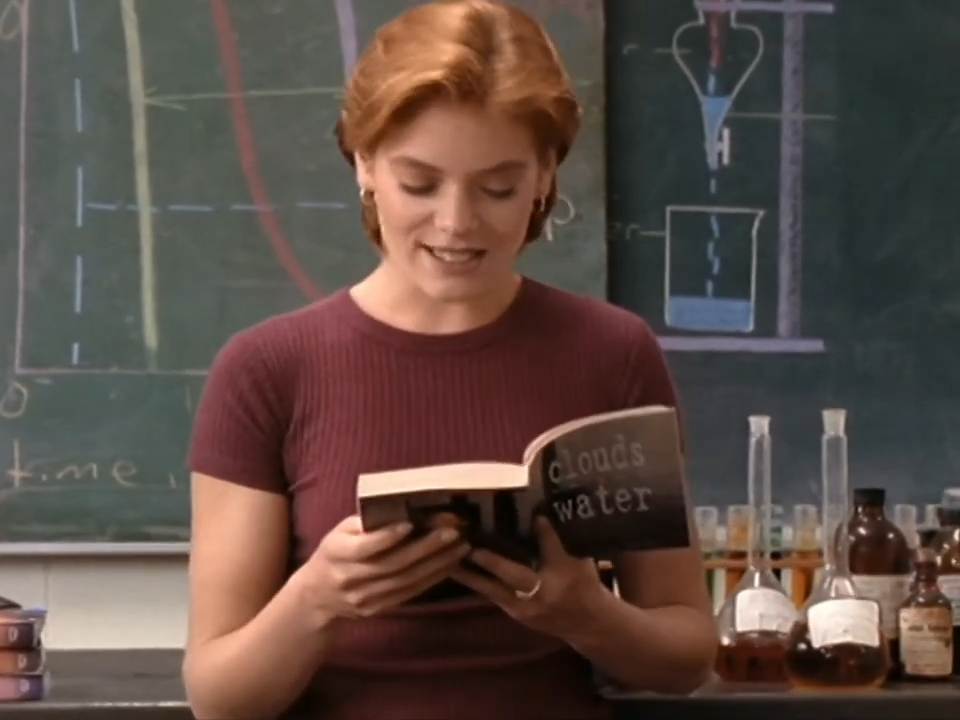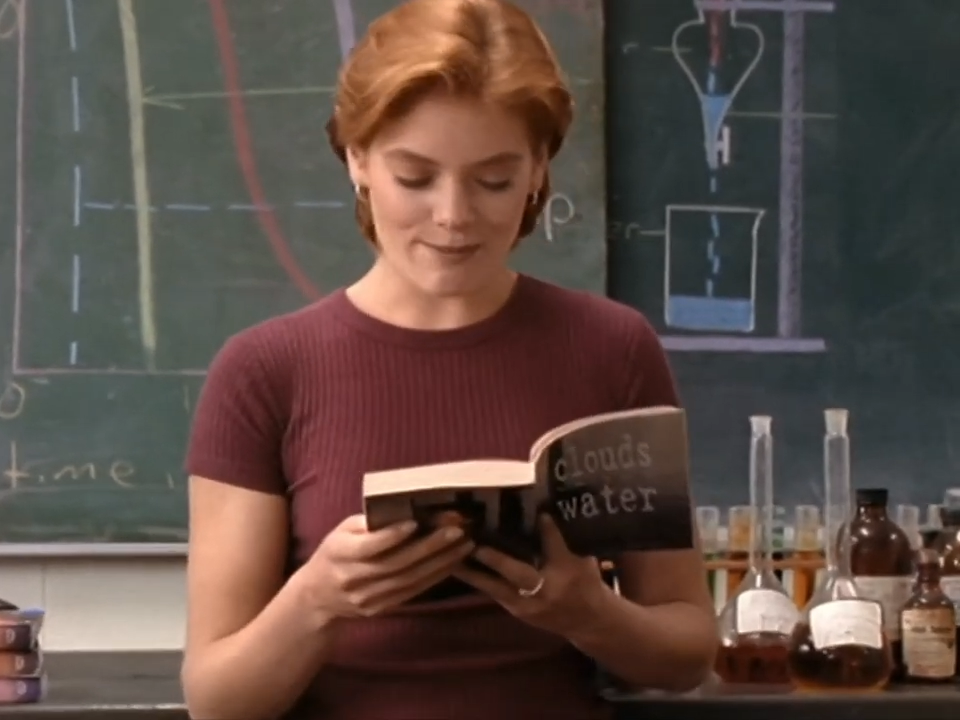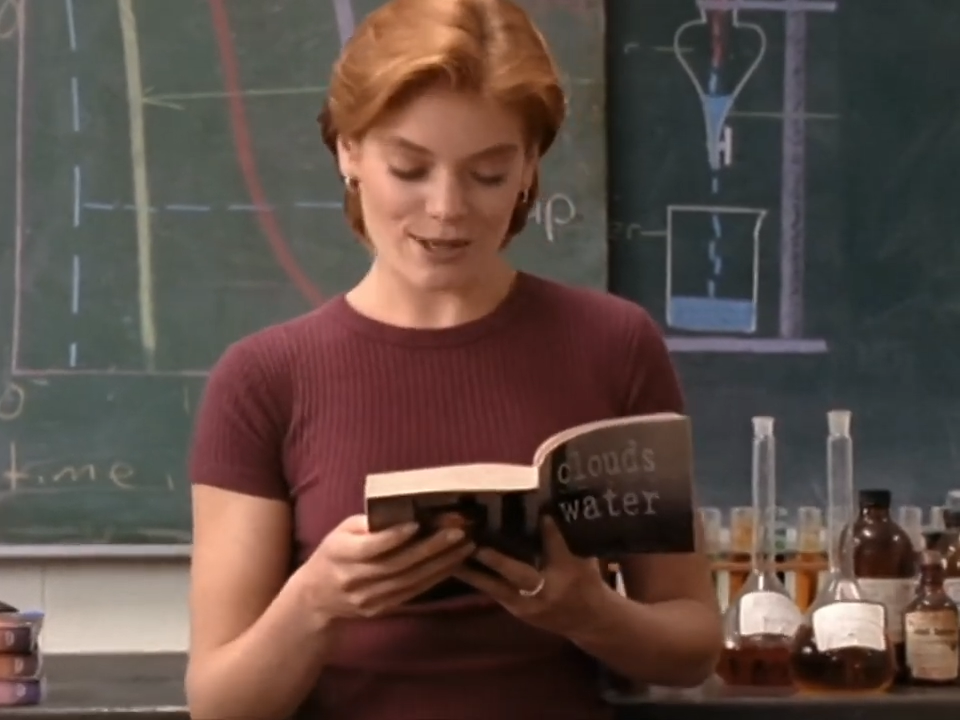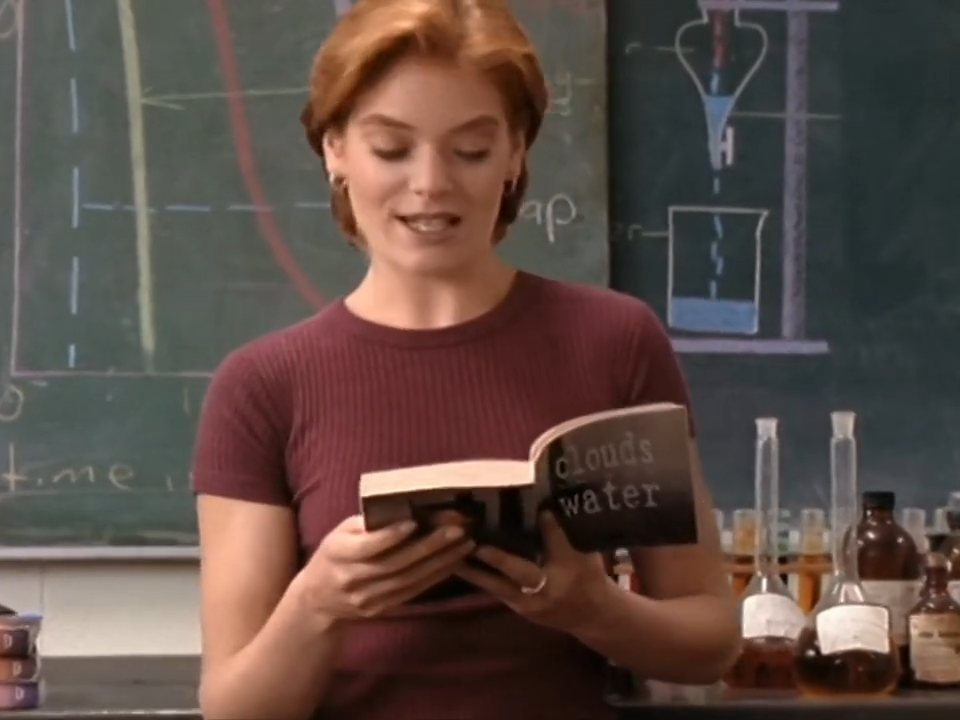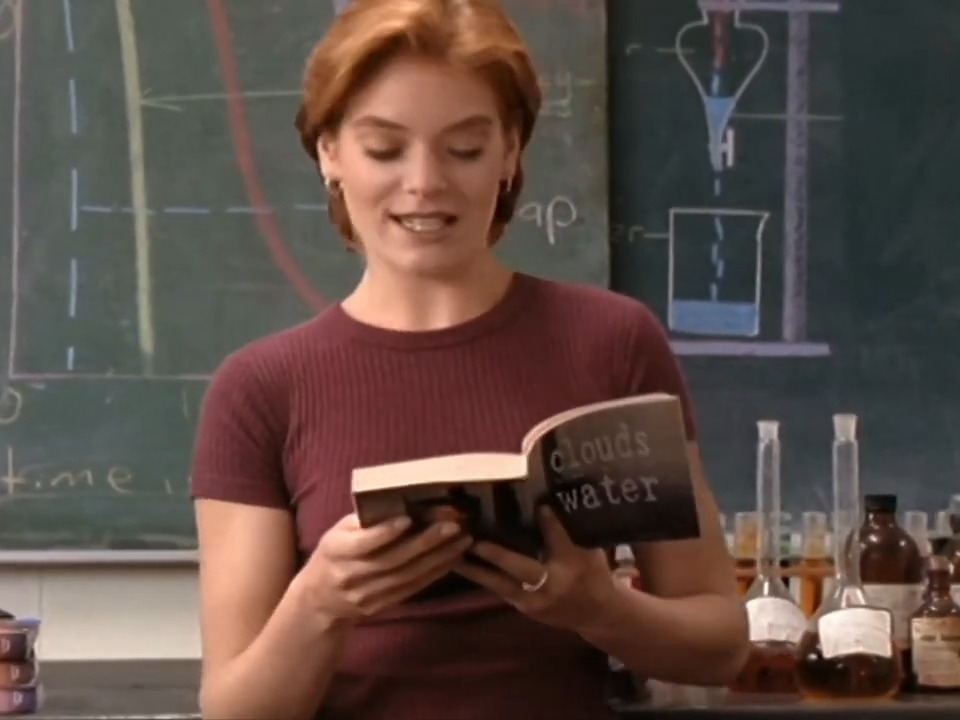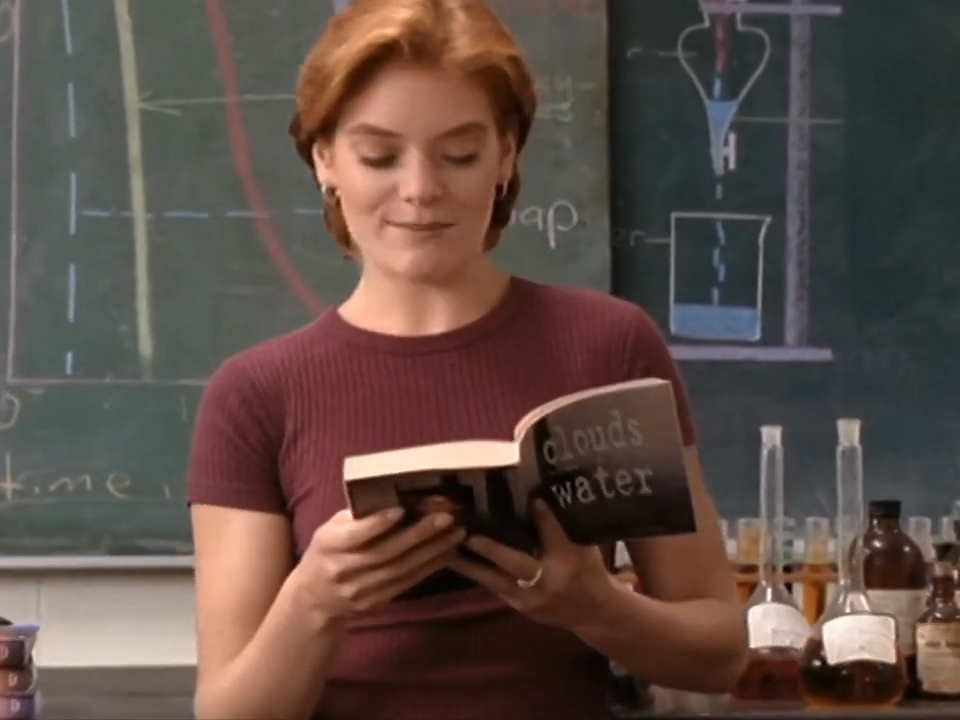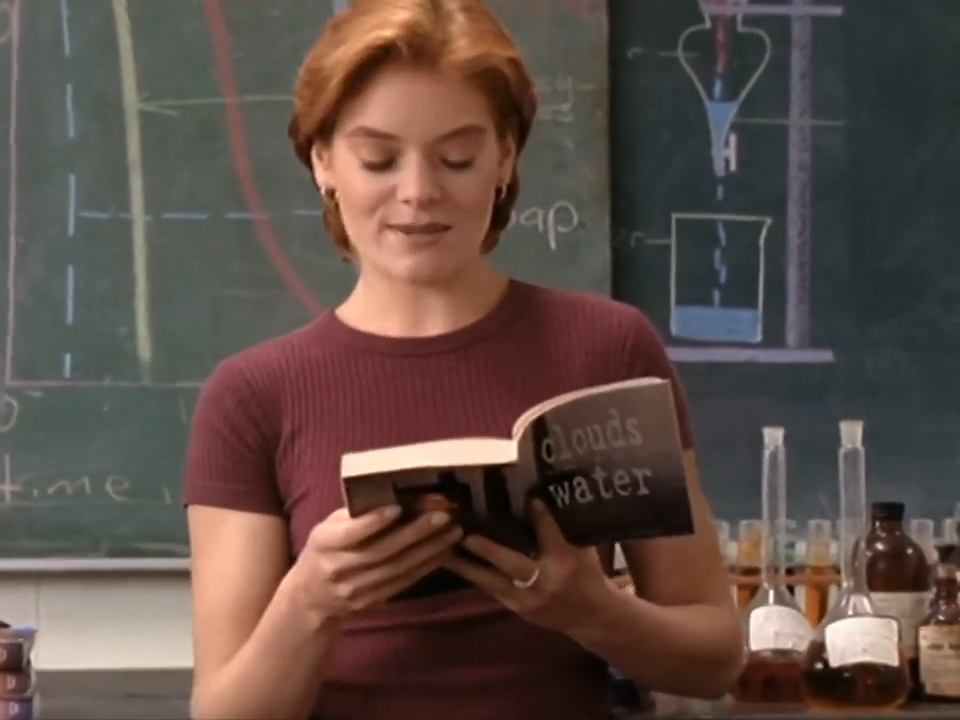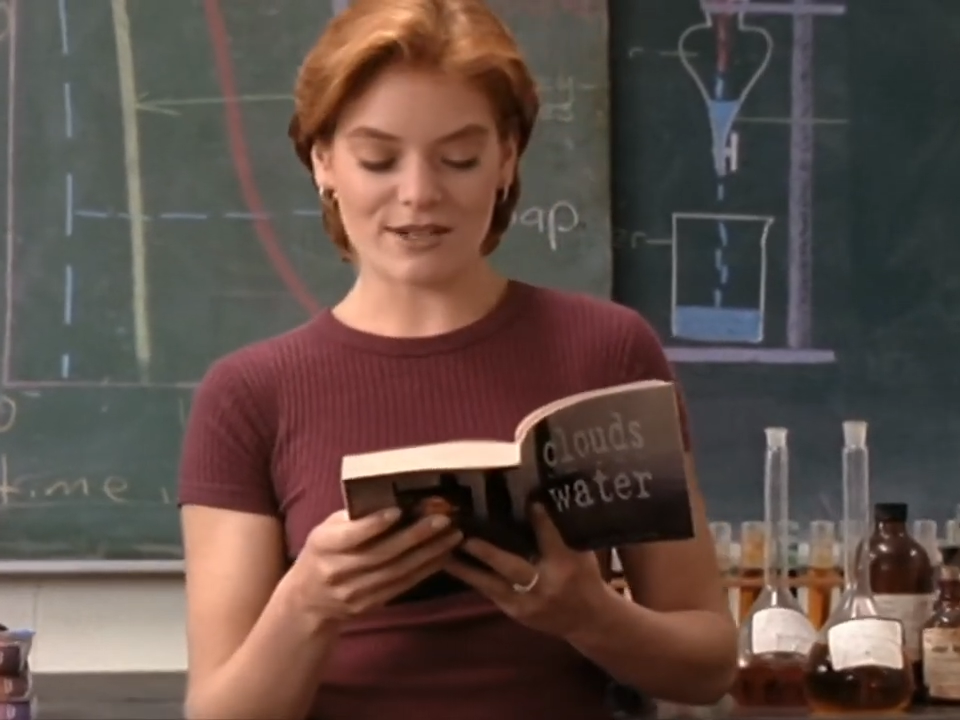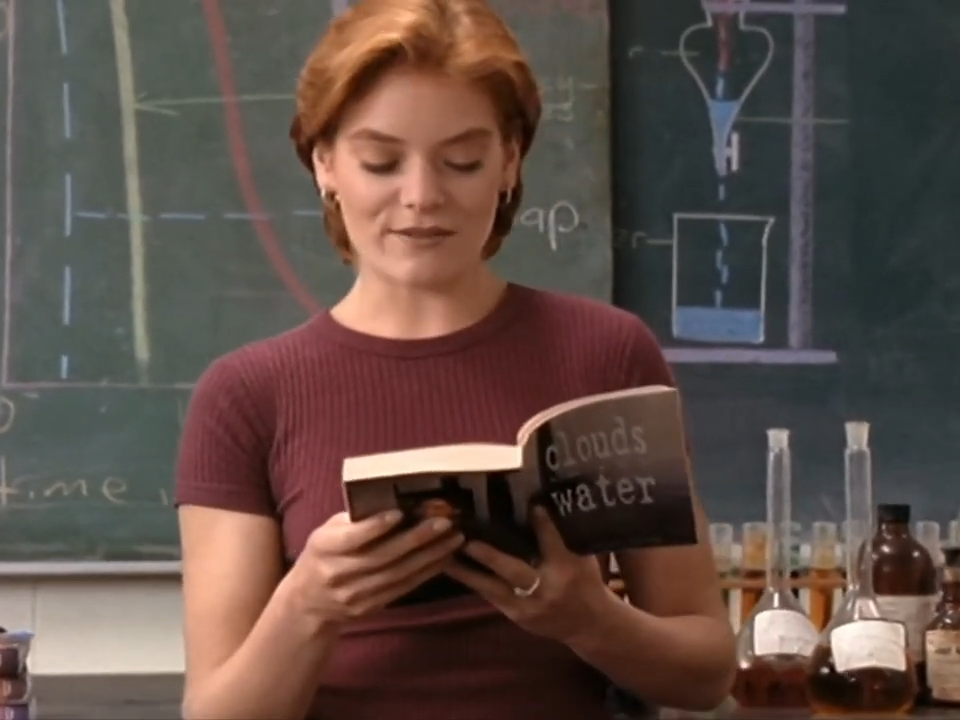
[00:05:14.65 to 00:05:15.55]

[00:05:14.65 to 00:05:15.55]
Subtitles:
the apocalypse